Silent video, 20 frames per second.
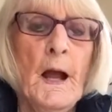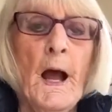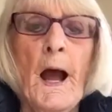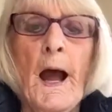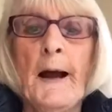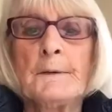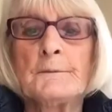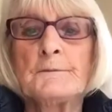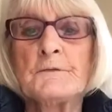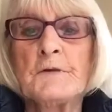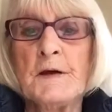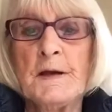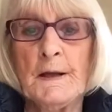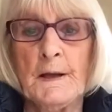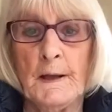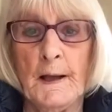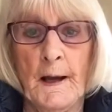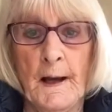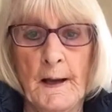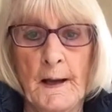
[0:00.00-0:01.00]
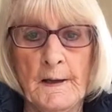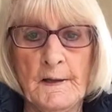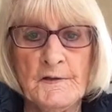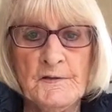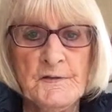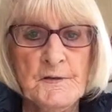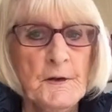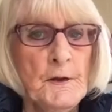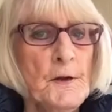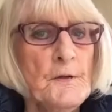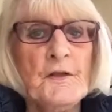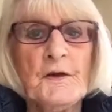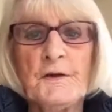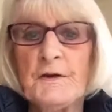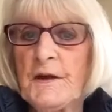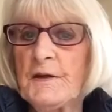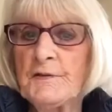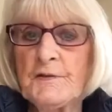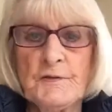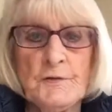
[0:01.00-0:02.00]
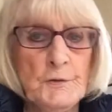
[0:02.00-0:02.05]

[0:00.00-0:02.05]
and realise that it's